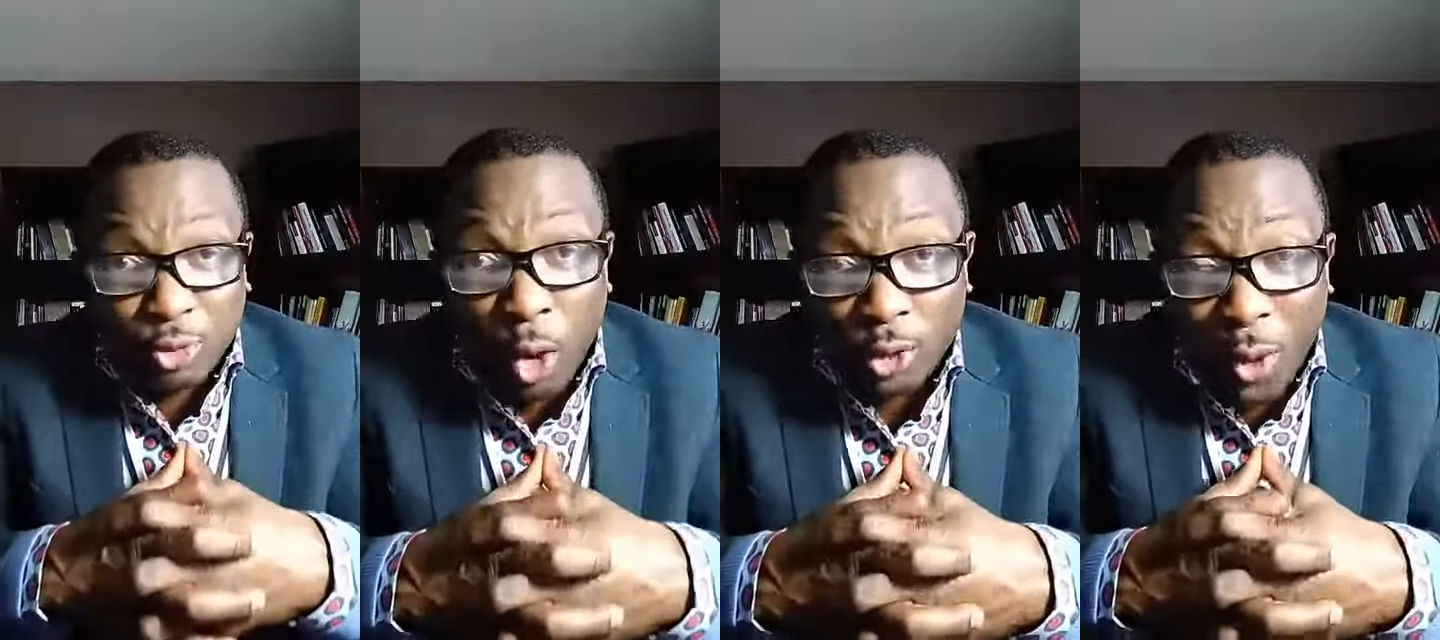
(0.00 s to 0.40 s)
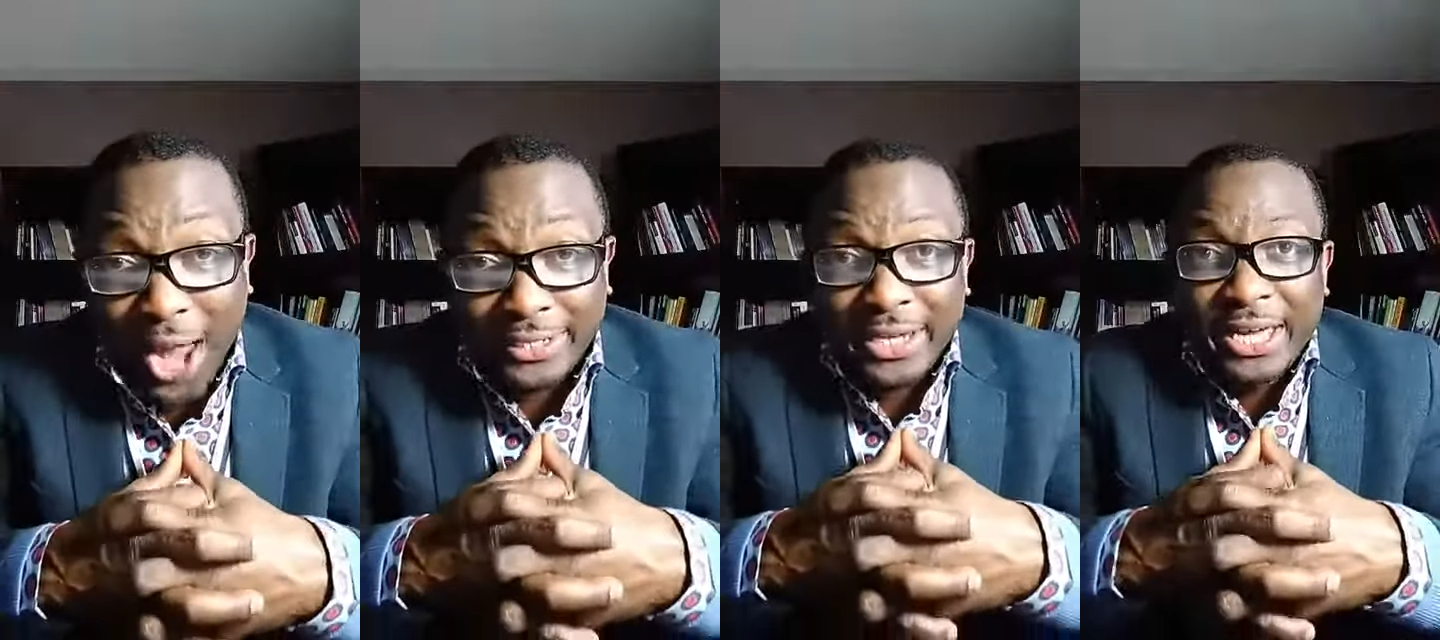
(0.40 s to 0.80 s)

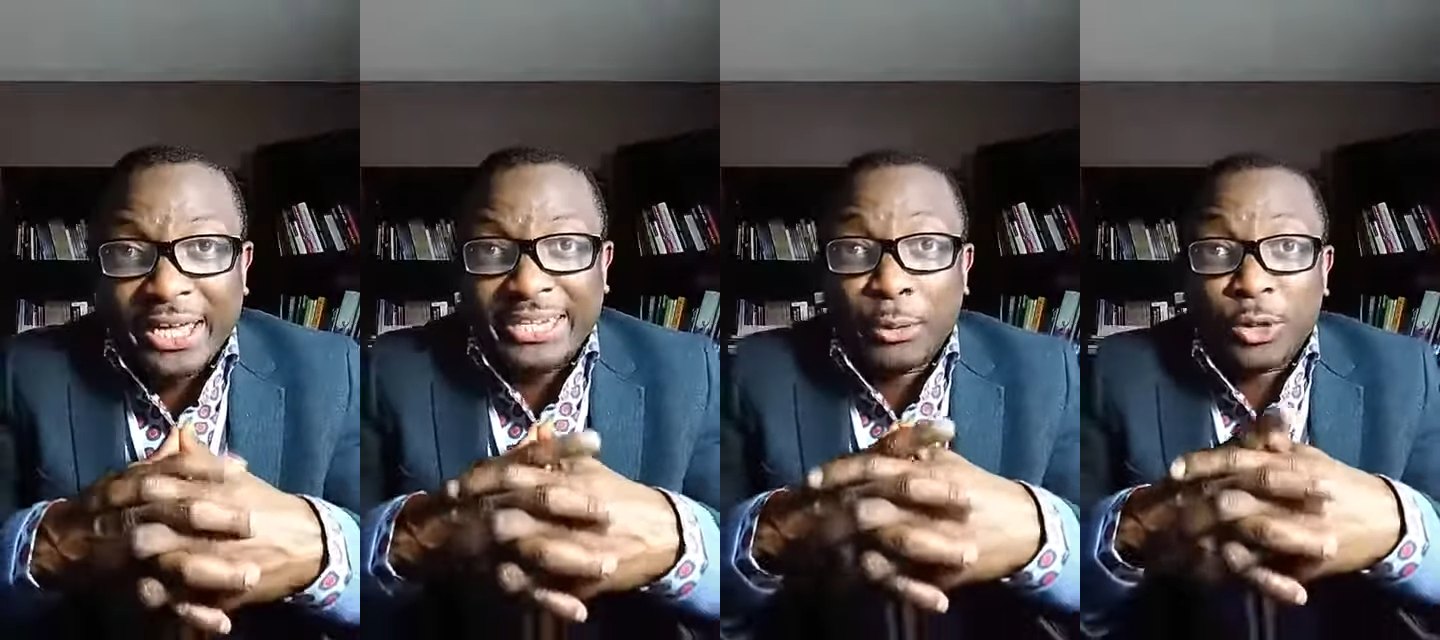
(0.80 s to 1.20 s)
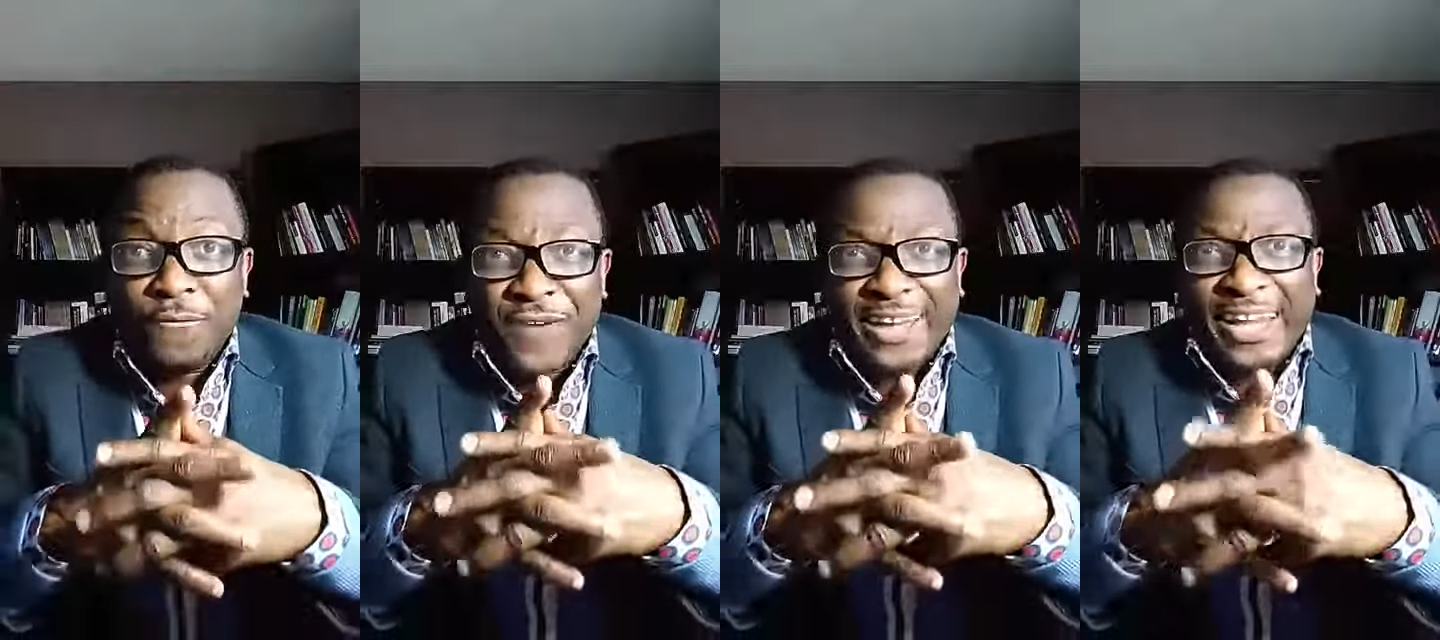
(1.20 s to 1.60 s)
worldwide, they will not
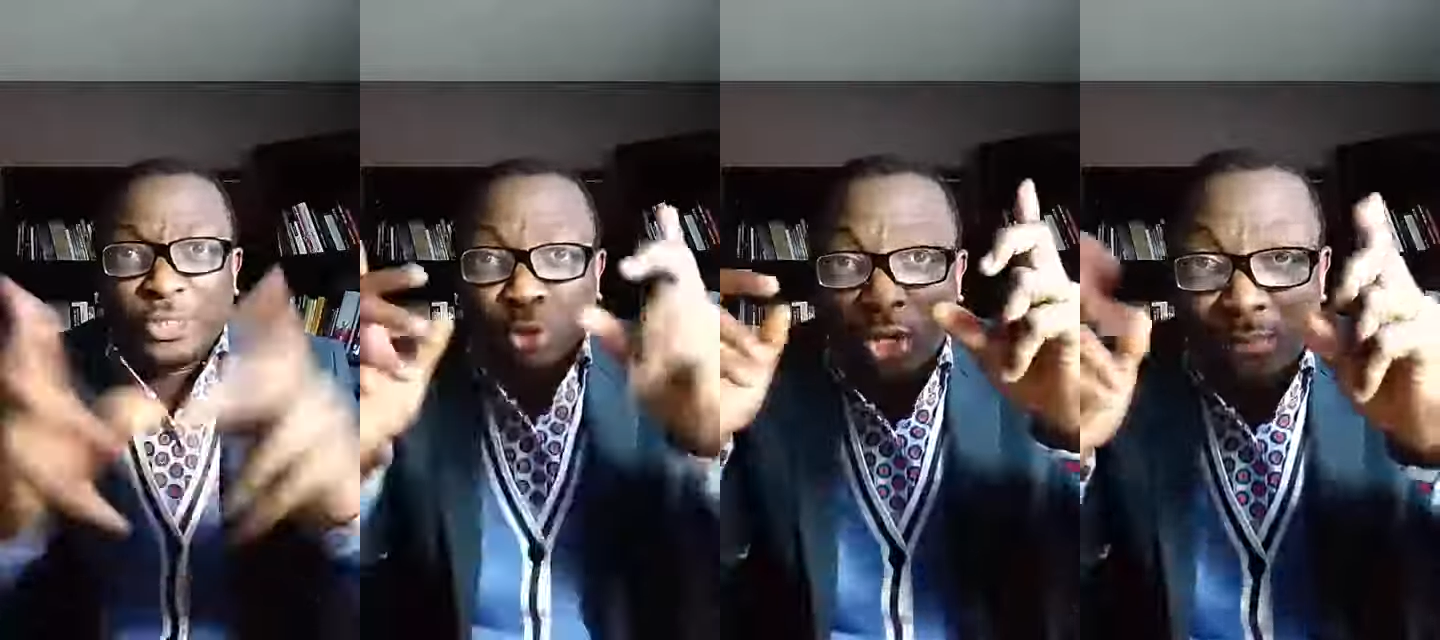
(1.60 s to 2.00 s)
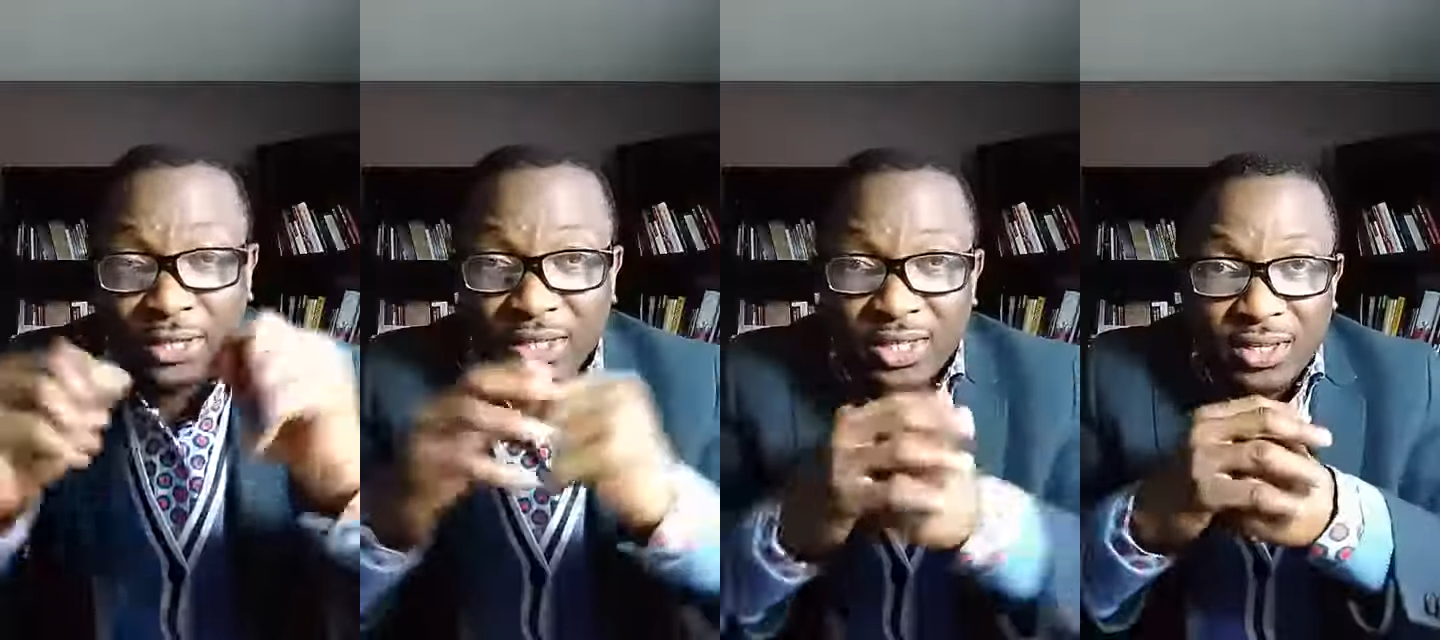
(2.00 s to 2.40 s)
find any stolen money.